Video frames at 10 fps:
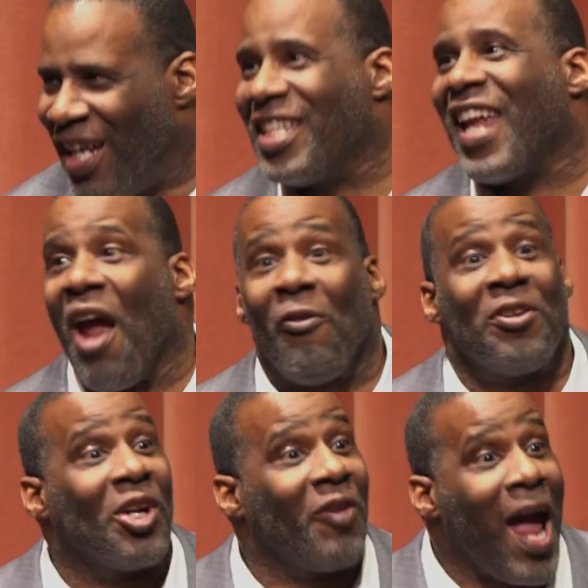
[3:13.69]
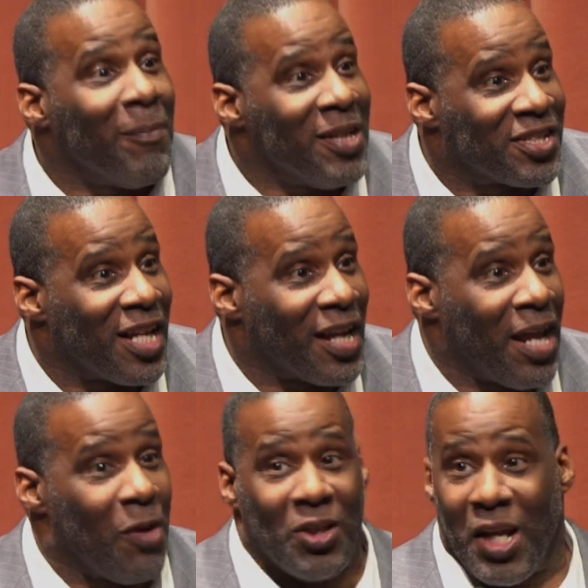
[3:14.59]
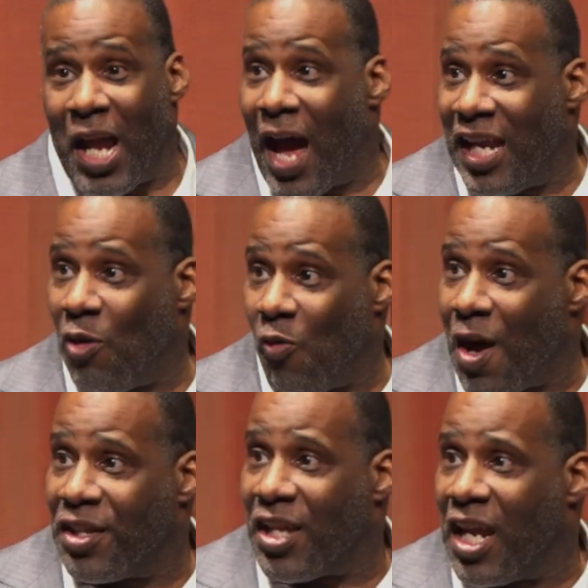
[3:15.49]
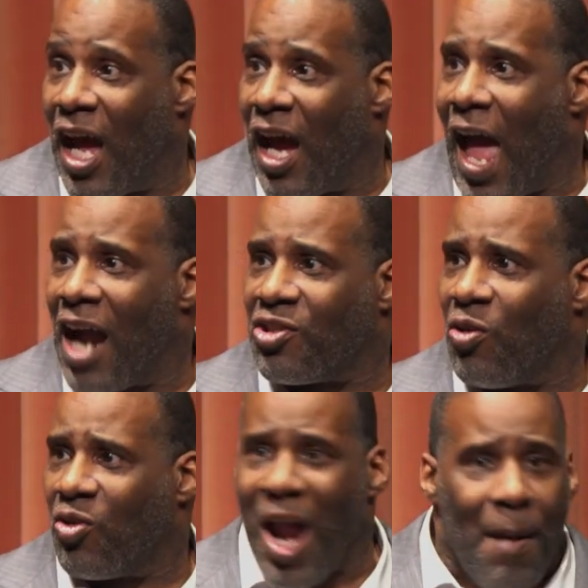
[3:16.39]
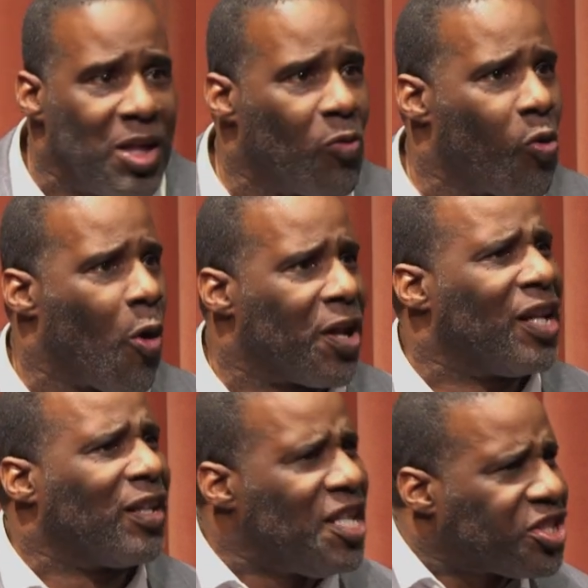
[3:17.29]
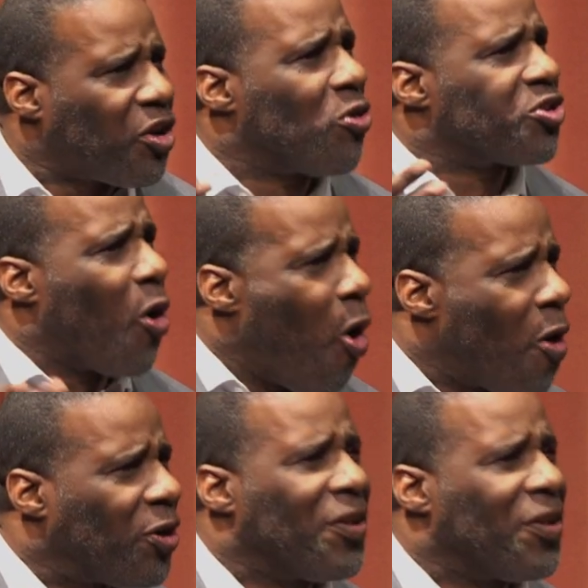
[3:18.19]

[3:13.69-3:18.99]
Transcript: This guy won the Grammys. He won the actual Grammy Award, and the list goes on.